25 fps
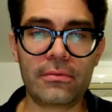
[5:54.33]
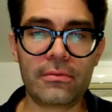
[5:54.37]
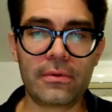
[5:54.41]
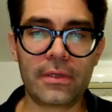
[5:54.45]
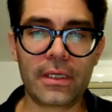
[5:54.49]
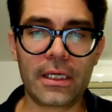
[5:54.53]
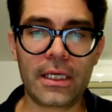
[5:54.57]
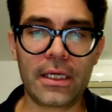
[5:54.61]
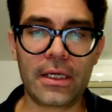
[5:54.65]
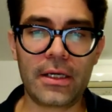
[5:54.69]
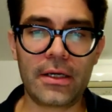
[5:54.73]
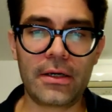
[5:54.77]

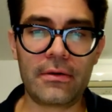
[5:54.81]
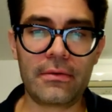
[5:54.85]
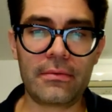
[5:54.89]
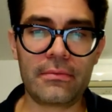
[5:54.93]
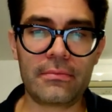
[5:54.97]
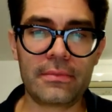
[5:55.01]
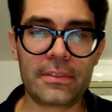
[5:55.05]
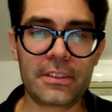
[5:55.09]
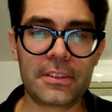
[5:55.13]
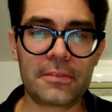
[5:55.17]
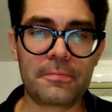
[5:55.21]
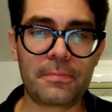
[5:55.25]
here,
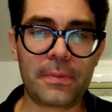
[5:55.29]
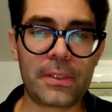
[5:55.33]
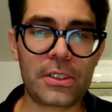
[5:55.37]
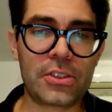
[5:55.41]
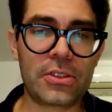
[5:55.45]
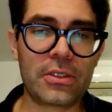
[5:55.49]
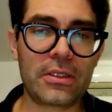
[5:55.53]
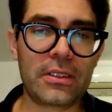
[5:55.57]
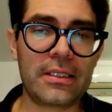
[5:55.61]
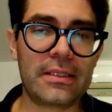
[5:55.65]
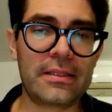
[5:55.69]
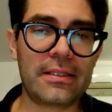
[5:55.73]

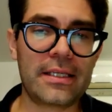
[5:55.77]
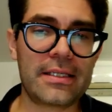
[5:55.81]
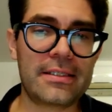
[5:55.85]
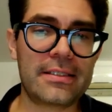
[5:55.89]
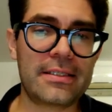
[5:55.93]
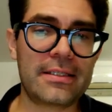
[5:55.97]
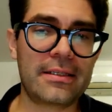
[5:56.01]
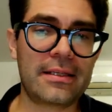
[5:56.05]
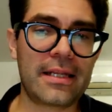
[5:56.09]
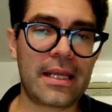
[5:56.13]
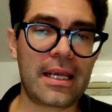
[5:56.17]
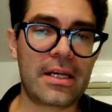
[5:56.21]
specially
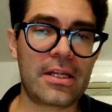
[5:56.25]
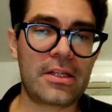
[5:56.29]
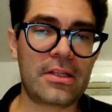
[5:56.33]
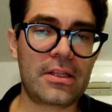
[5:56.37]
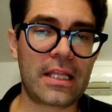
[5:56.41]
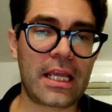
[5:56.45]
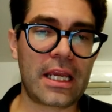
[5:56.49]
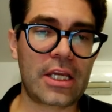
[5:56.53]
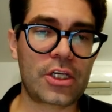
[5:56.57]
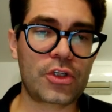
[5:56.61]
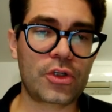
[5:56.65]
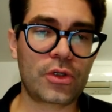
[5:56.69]
designated
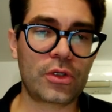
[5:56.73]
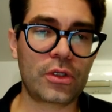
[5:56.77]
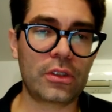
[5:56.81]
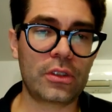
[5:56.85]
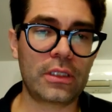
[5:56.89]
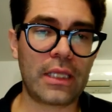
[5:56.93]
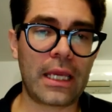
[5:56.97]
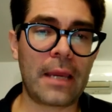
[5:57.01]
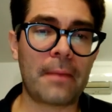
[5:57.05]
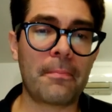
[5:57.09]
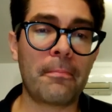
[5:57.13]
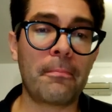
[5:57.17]

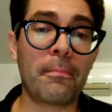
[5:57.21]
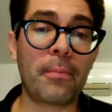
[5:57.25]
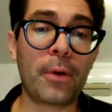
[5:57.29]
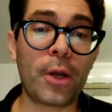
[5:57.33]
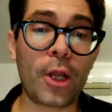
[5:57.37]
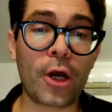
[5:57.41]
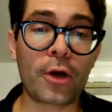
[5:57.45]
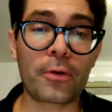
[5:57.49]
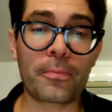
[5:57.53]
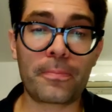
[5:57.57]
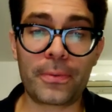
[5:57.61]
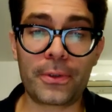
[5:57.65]
national and
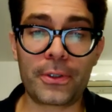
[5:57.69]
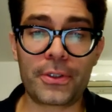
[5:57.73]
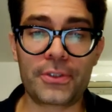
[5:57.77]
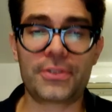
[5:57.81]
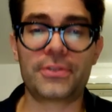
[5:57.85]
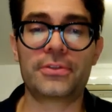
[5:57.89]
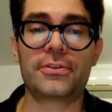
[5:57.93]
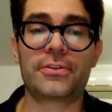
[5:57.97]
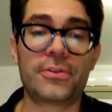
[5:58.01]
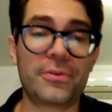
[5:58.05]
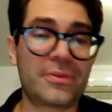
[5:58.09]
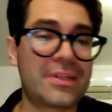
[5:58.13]
block
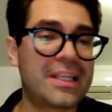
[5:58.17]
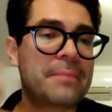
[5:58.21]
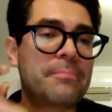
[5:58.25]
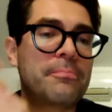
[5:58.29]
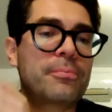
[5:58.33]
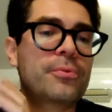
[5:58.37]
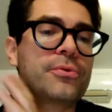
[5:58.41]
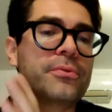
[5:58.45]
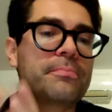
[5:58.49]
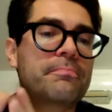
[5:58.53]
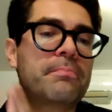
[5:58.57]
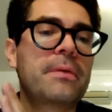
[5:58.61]
persons. So they
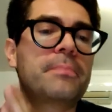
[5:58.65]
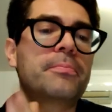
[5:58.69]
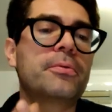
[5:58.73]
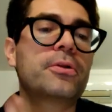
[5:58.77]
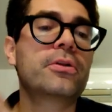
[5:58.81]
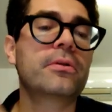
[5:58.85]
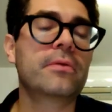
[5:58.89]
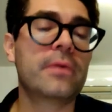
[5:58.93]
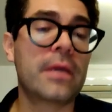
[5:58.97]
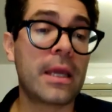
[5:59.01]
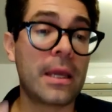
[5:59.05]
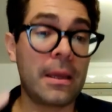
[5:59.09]
put
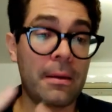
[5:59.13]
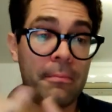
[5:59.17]
people